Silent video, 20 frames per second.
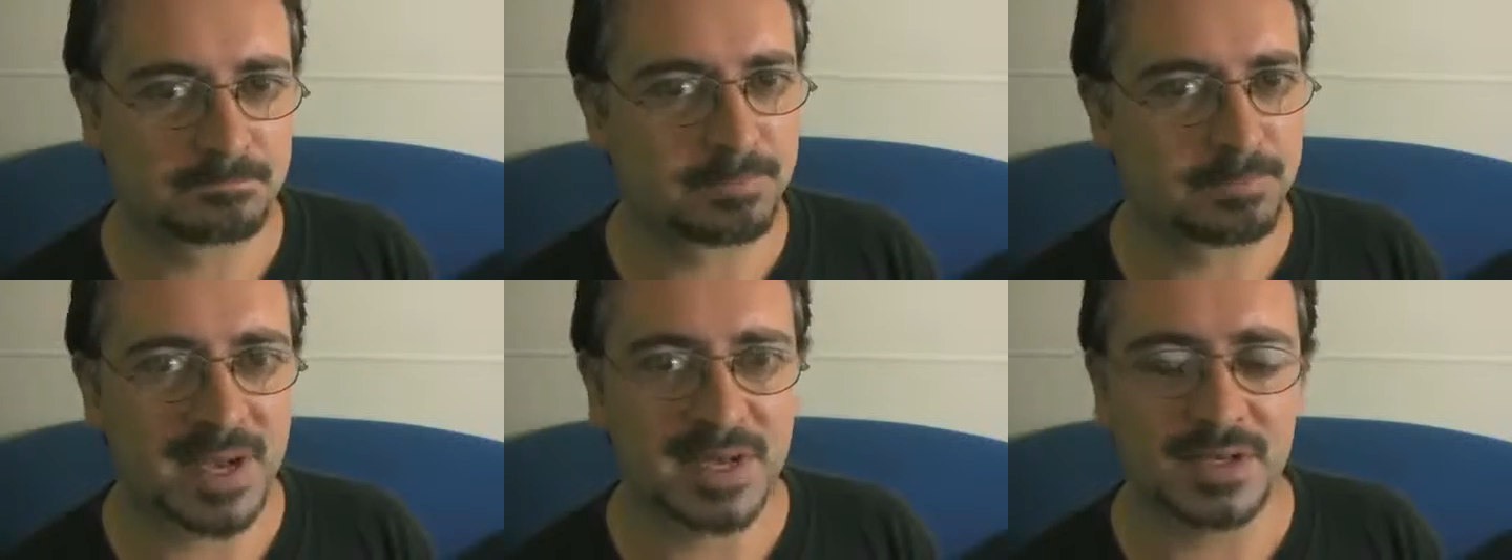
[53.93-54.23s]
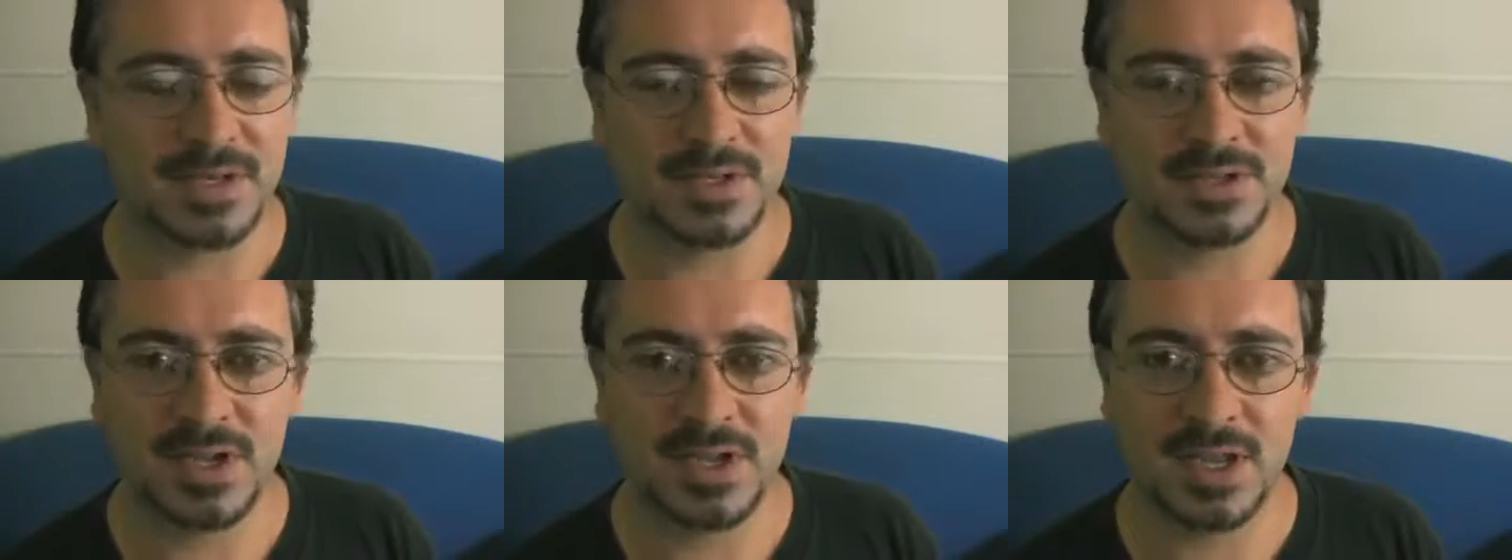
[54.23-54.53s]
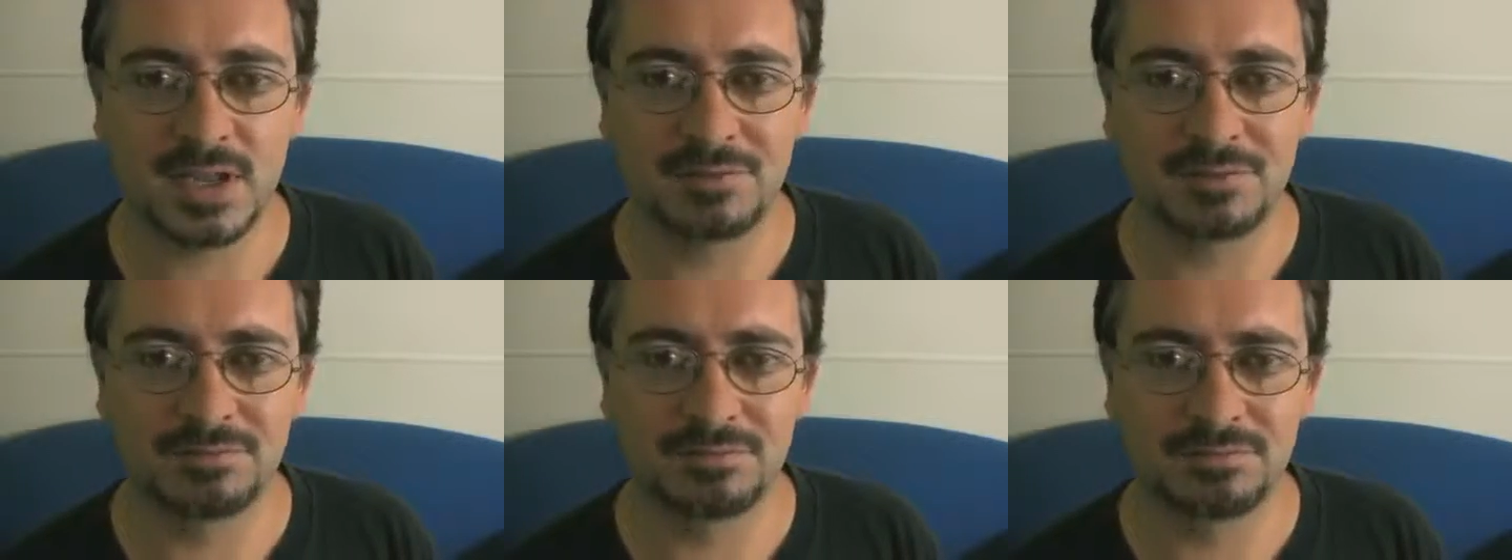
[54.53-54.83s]
bunnies
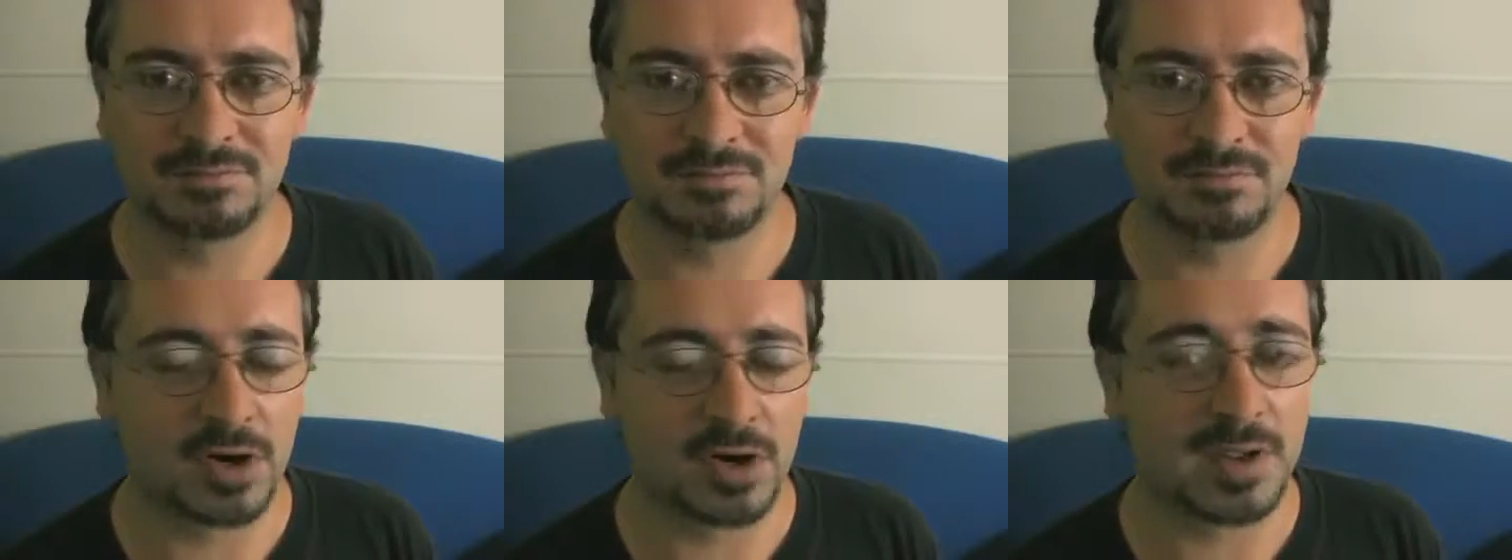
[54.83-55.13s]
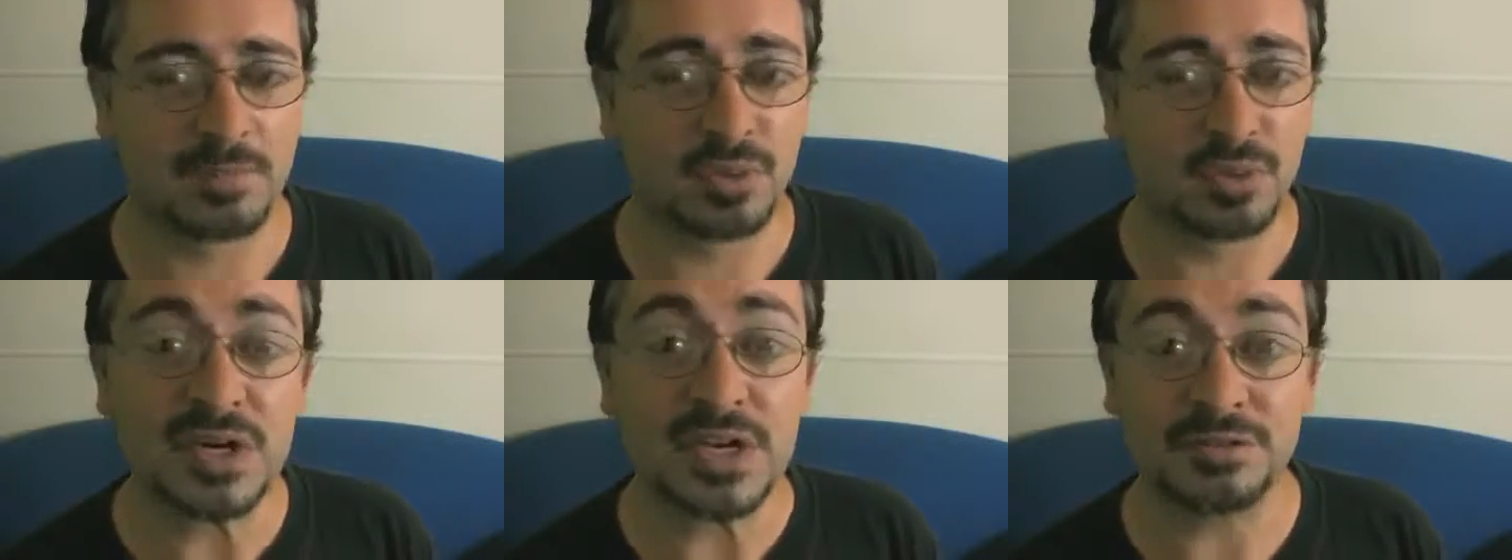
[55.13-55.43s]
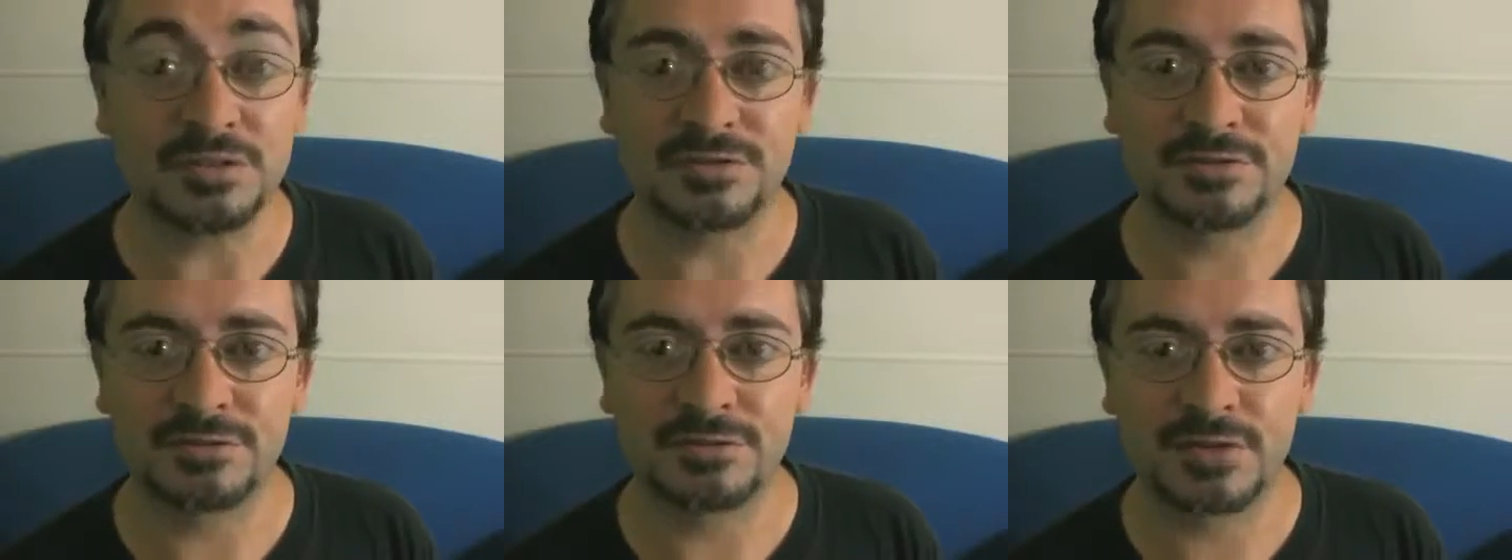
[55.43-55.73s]
have very
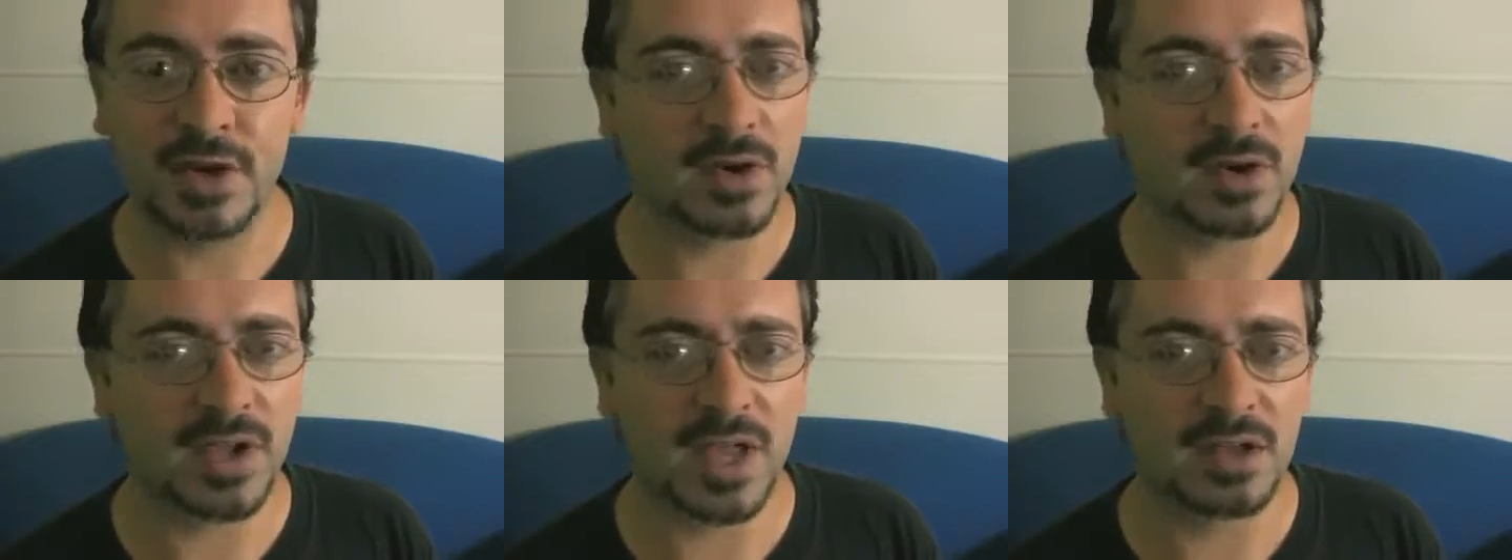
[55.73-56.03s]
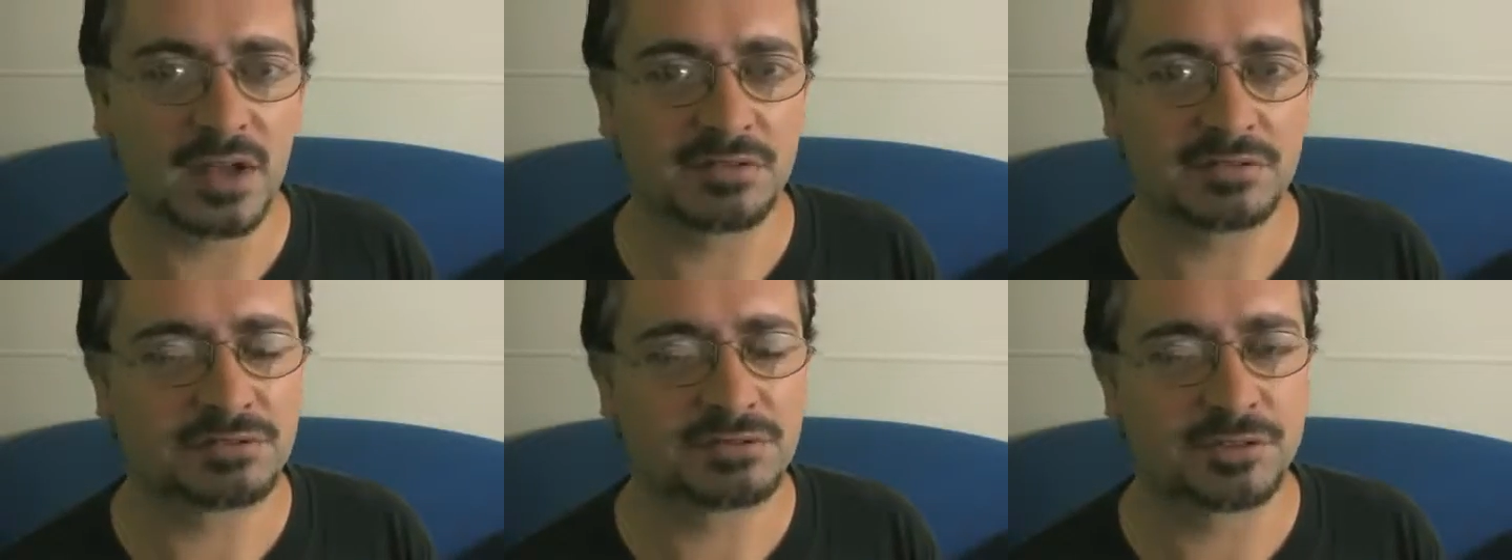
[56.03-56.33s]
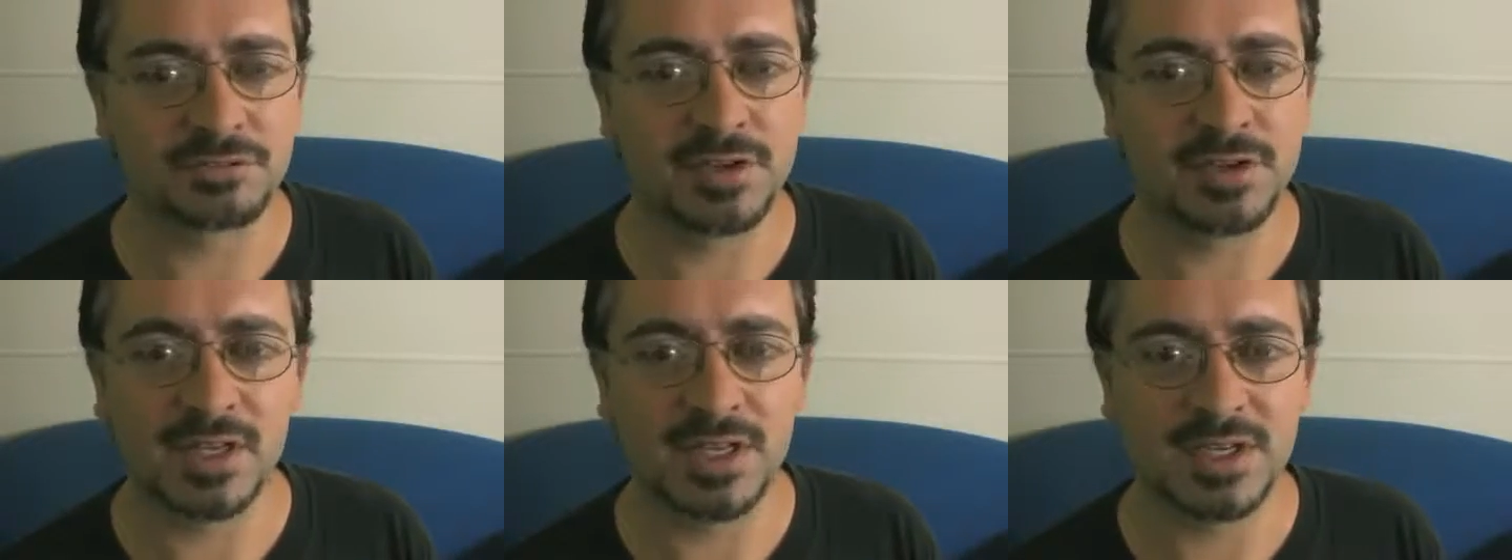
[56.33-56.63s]
brief, very
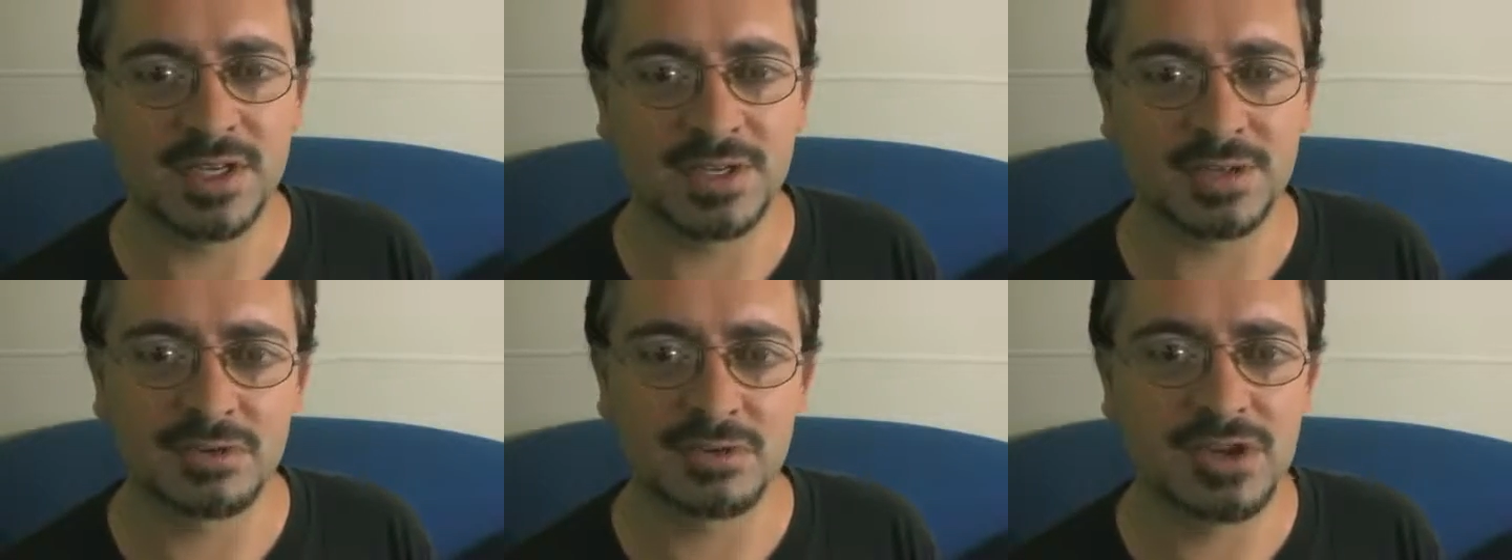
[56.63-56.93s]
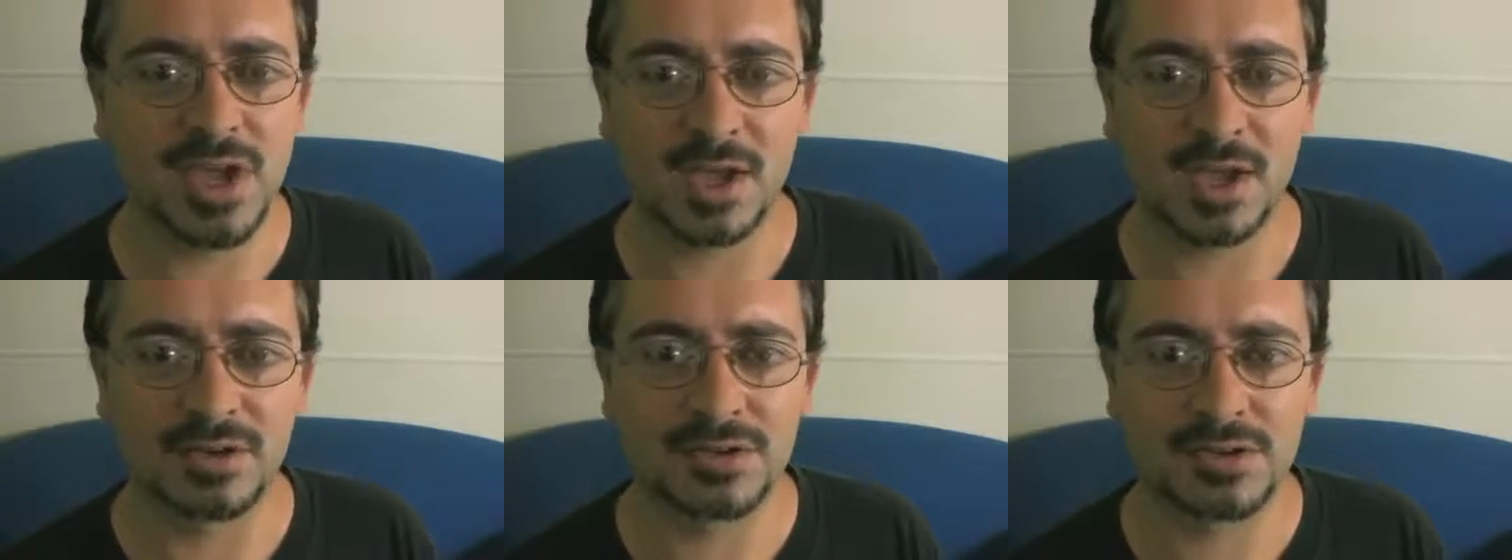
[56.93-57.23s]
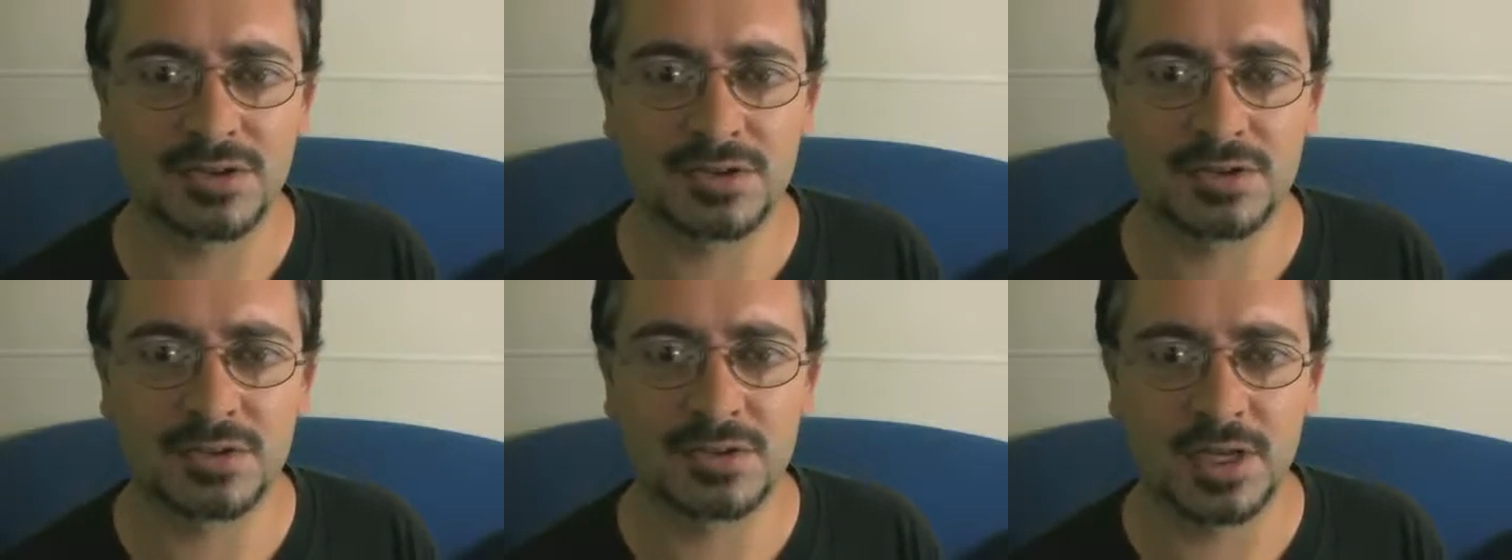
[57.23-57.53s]
unfulfilling
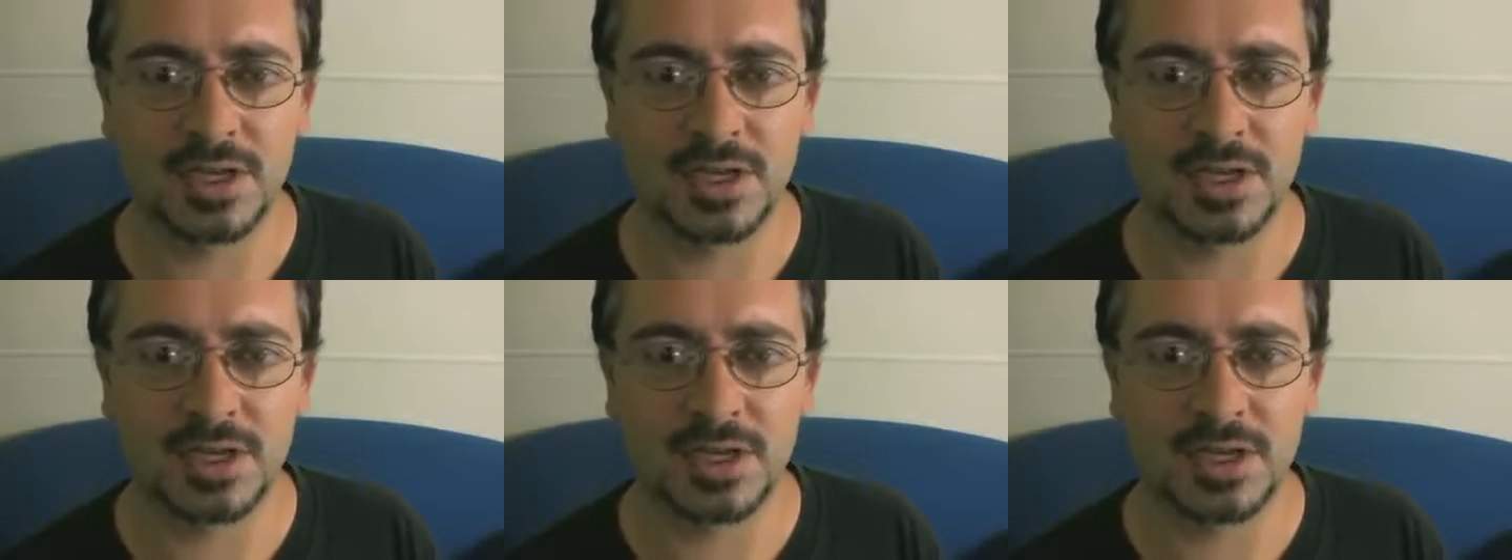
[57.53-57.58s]
sex.